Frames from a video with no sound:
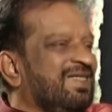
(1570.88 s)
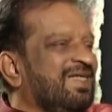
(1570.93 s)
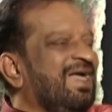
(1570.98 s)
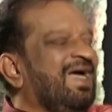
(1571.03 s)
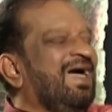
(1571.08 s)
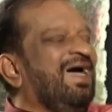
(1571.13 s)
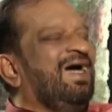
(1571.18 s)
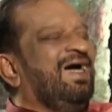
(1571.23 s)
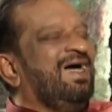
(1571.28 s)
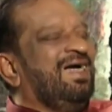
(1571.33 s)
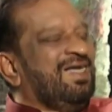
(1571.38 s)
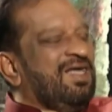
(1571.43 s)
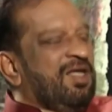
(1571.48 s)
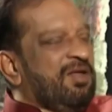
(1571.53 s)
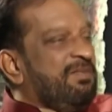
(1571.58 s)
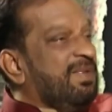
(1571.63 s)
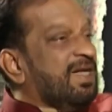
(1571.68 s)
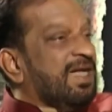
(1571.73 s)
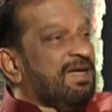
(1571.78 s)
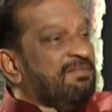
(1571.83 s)
Yeah,
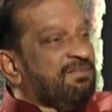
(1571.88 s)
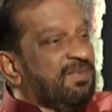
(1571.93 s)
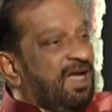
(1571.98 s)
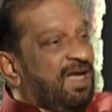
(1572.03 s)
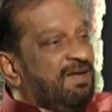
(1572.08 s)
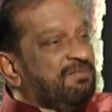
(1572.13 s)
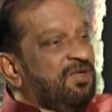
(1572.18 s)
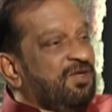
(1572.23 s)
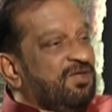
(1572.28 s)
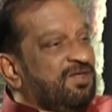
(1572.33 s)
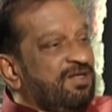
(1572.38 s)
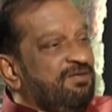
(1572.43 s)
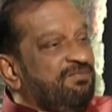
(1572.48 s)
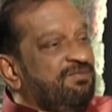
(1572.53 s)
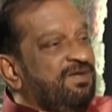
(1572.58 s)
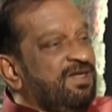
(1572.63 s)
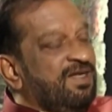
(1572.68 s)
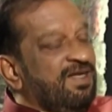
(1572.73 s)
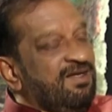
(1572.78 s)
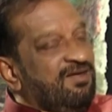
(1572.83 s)
but I'm not
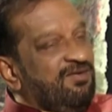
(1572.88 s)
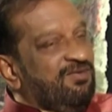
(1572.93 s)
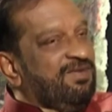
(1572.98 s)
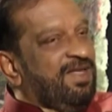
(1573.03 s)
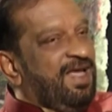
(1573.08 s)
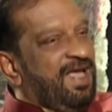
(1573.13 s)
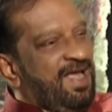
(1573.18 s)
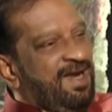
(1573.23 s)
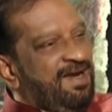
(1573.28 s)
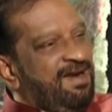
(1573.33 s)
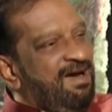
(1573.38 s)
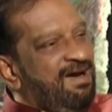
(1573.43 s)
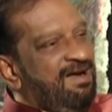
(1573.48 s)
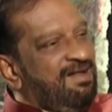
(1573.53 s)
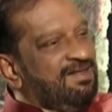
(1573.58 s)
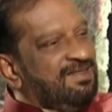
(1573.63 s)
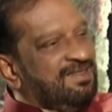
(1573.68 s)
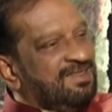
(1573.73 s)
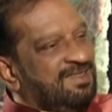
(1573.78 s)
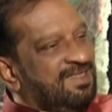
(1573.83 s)
referring to the
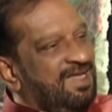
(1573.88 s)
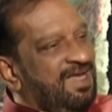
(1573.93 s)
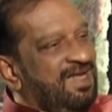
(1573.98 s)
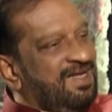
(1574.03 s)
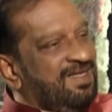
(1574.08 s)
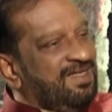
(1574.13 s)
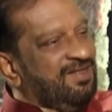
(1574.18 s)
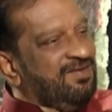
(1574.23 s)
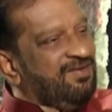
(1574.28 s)
adults and